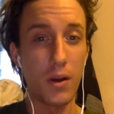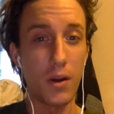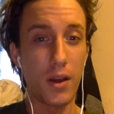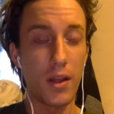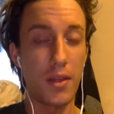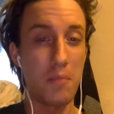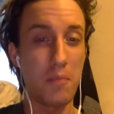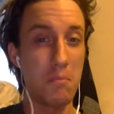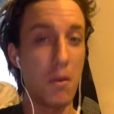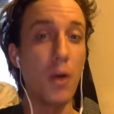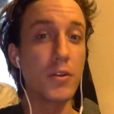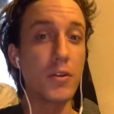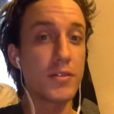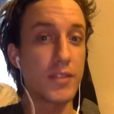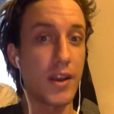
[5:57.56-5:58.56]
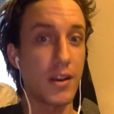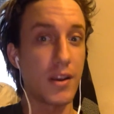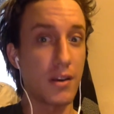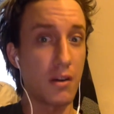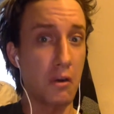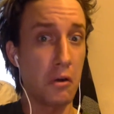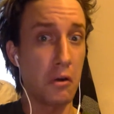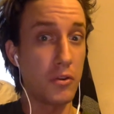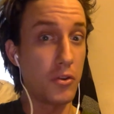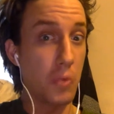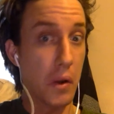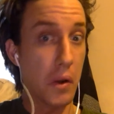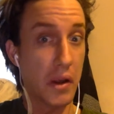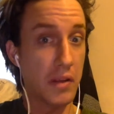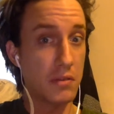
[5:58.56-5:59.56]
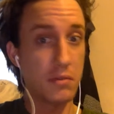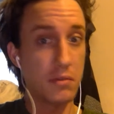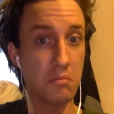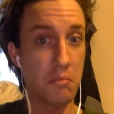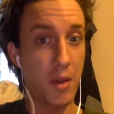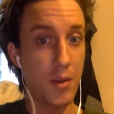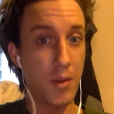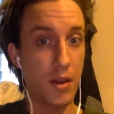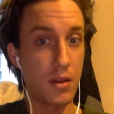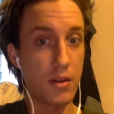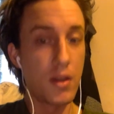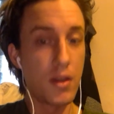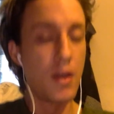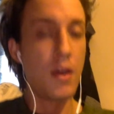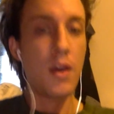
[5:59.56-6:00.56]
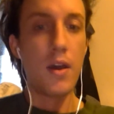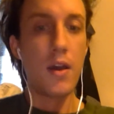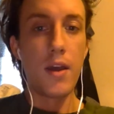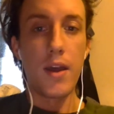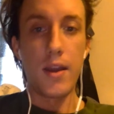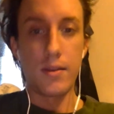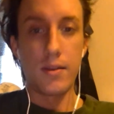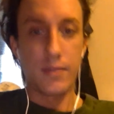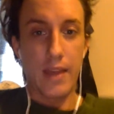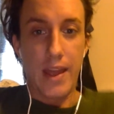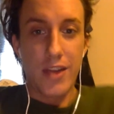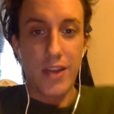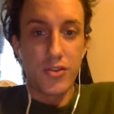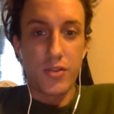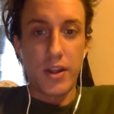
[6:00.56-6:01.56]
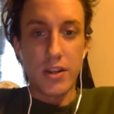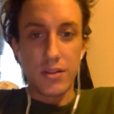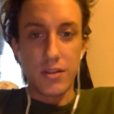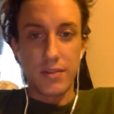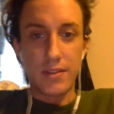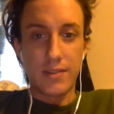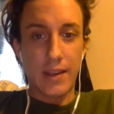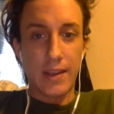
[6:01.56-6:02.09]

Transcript: at the most like early 20s maybe is the age range of these